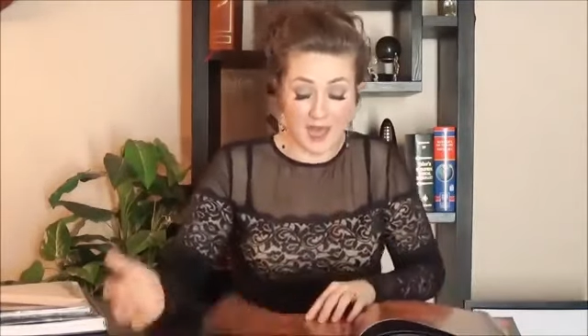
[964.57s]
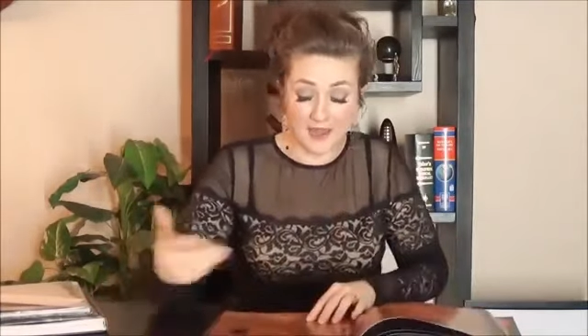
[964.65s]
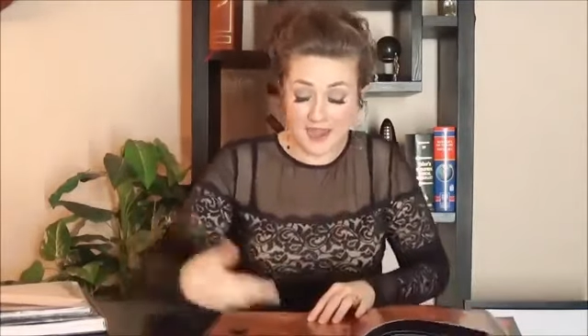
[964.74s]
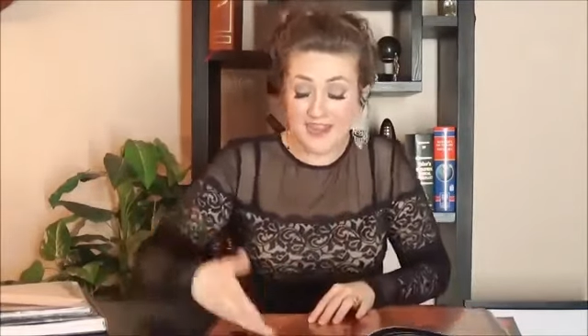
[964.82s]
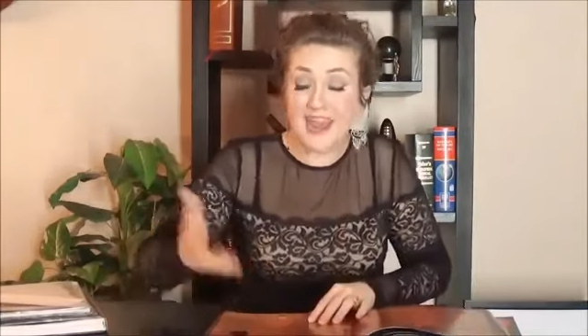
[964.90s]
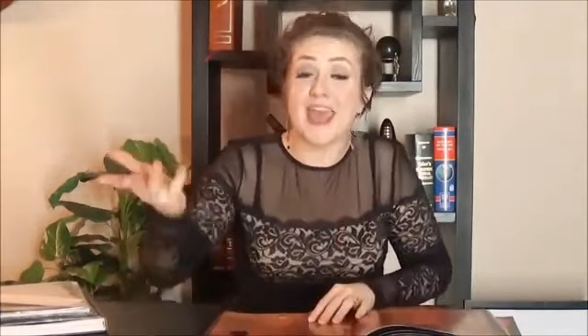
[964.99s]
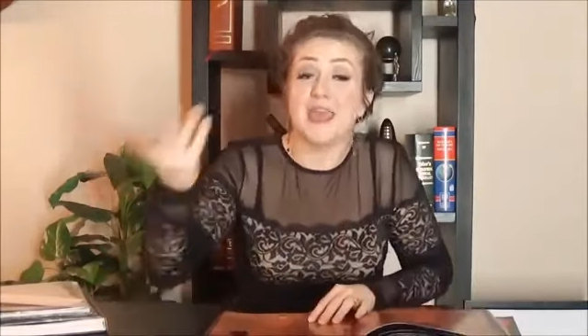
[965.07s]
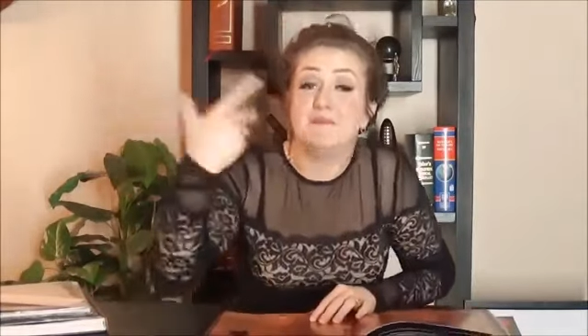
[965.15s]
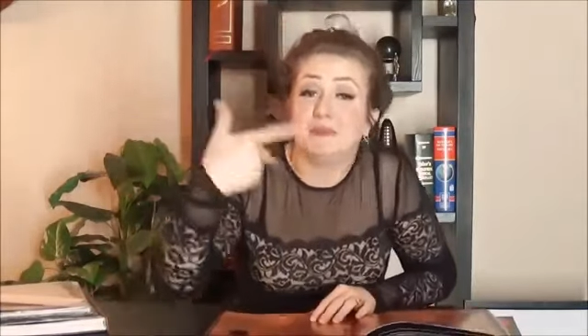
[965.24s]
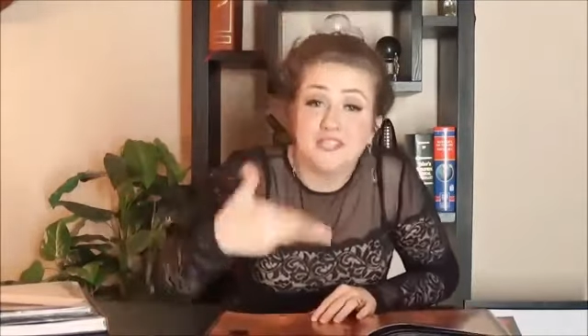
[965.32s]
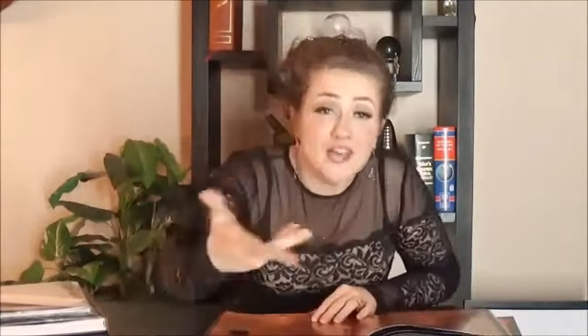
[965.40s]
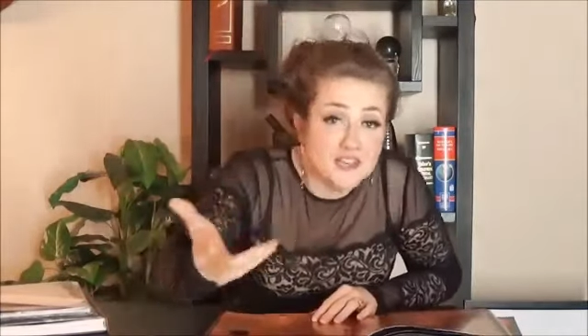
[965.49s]
An A+
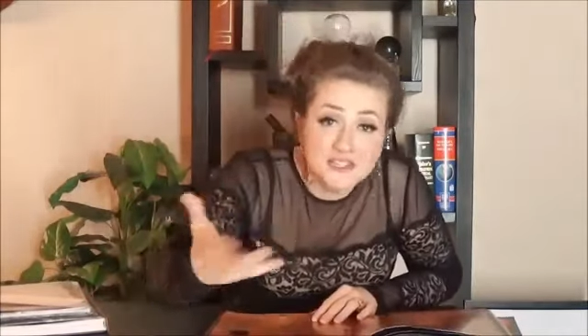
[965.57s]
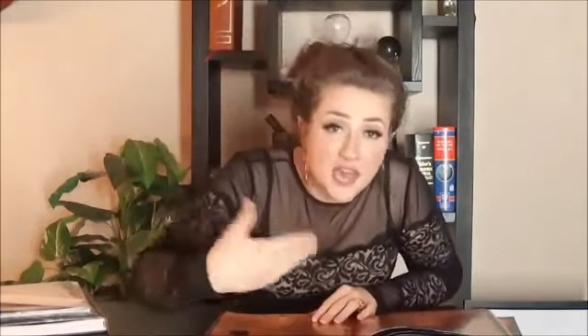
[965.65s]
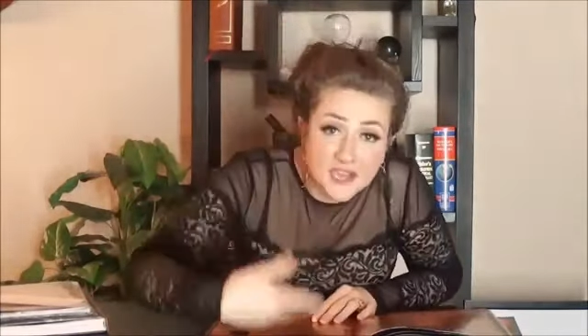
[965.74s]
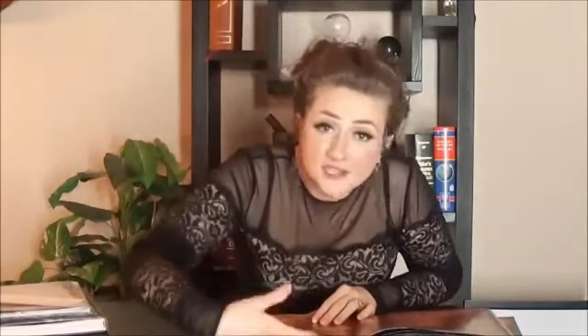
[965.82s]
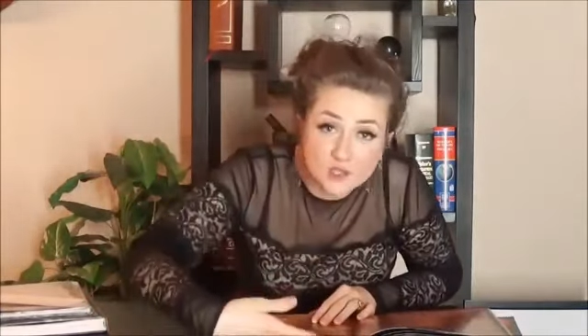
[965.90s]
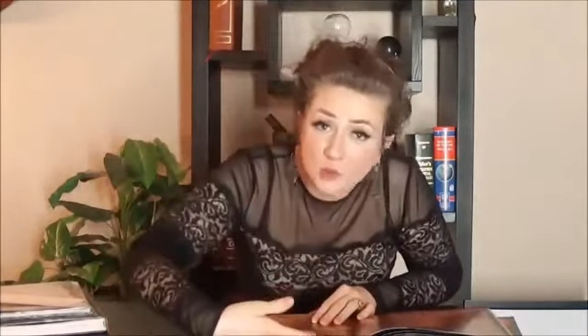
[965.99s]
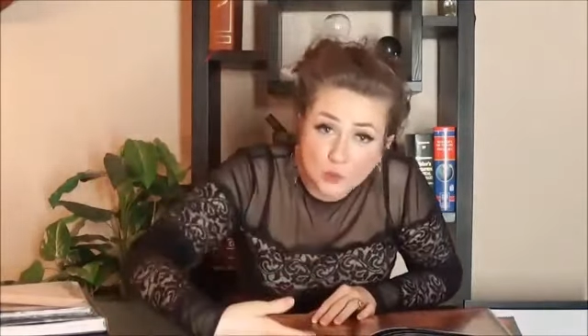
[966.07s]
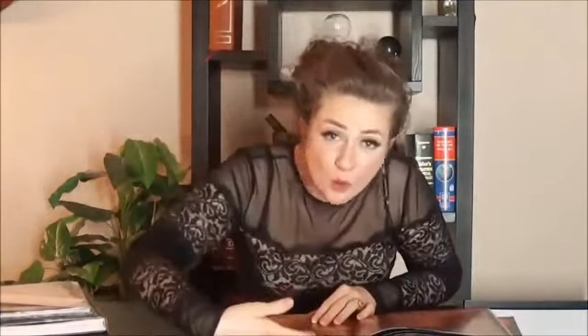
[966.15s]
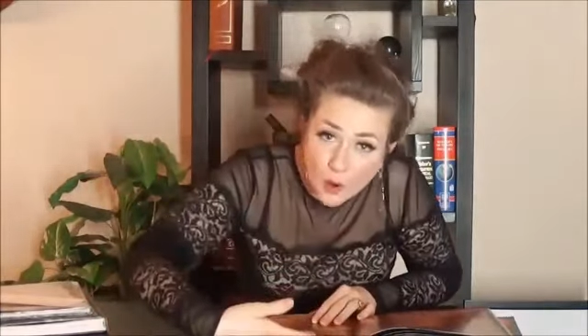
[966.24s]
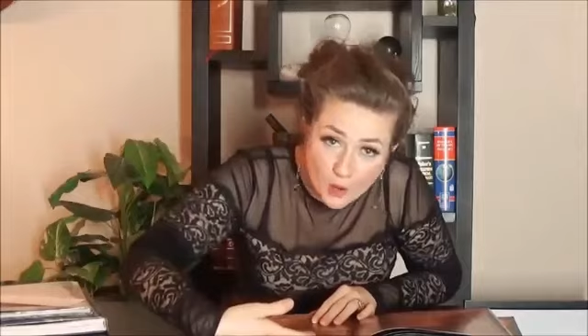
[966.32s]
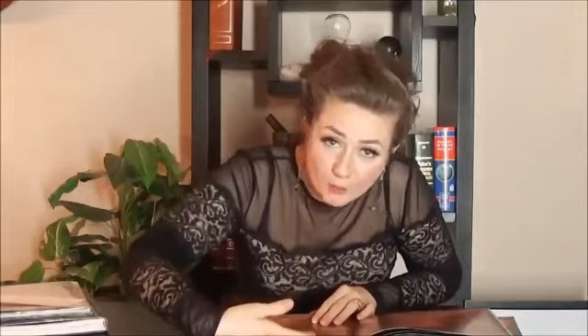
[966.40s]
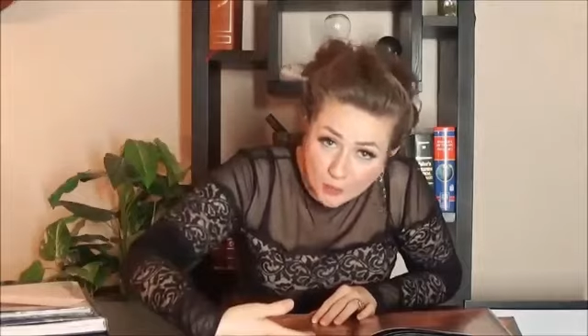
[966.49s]
high school
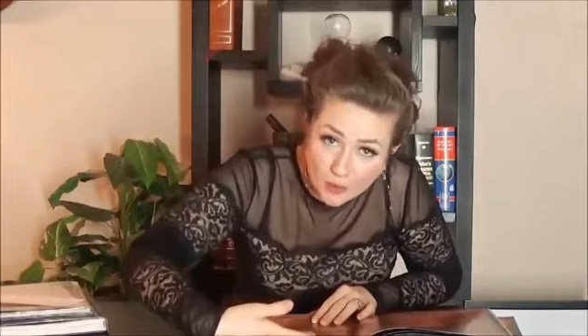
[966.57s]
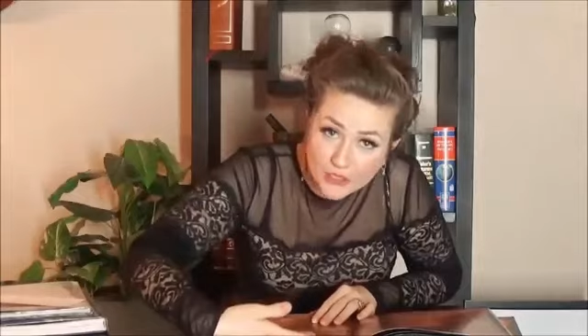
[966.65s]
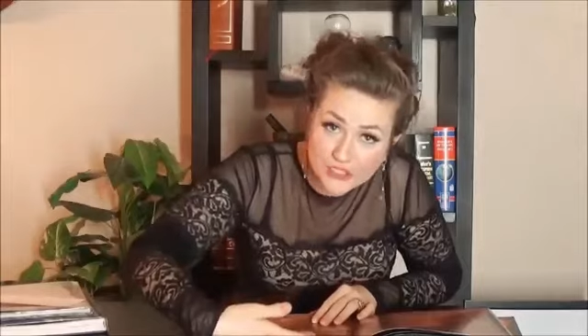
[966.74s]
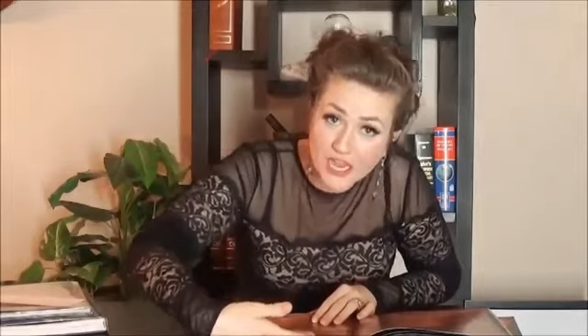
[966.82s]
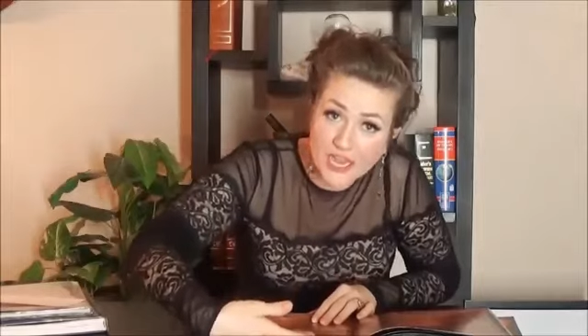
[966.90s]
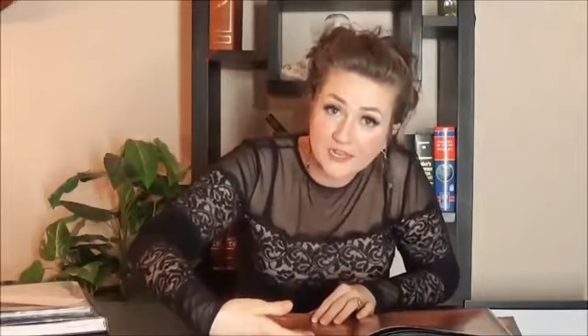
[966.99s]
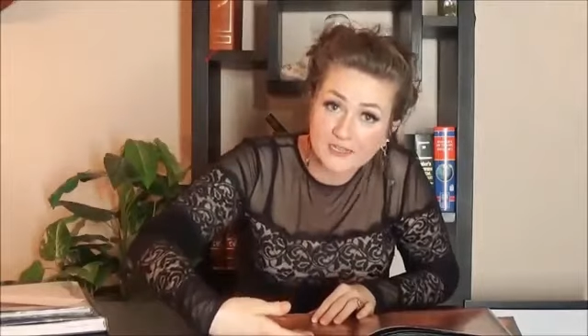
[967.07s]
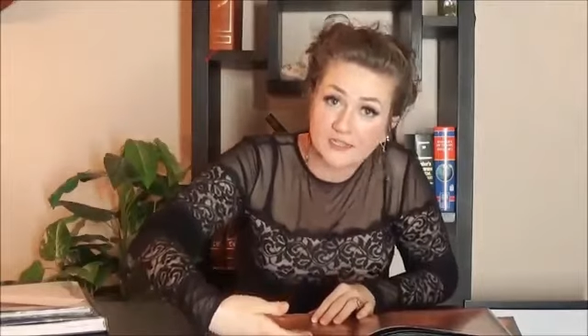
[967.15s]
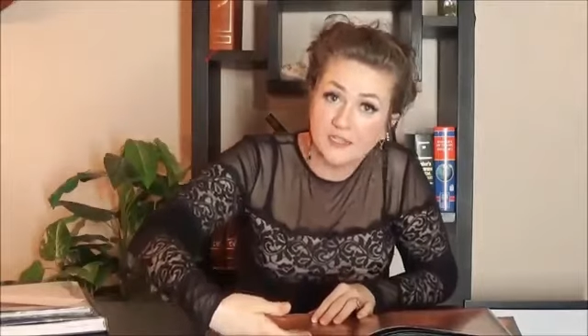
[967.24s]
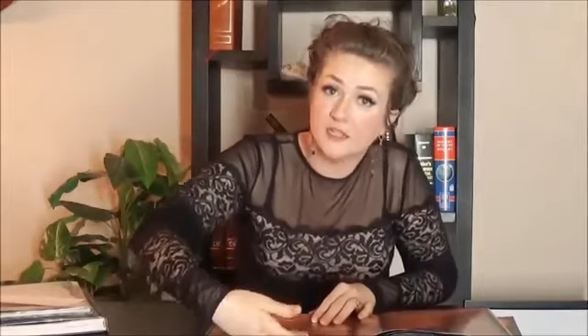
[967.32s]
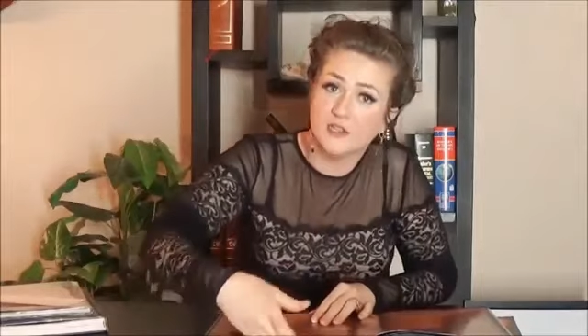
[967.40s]
art project.